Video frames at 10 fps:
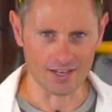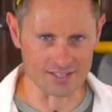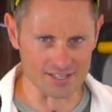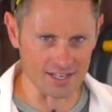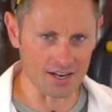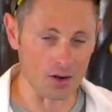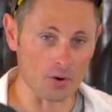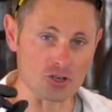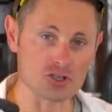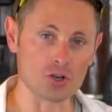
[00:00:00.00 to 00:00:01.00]
Instead, I want
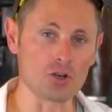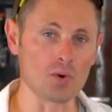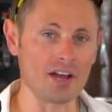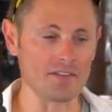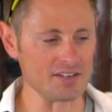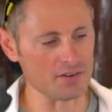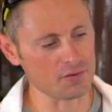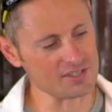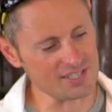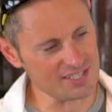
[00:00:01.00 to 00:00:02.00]
to show you what kind of a
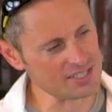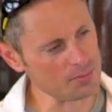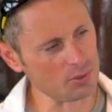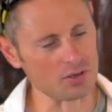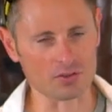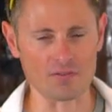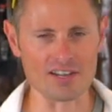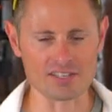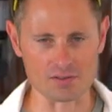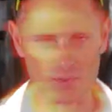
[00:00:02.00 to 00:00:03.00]
difference these simple little devices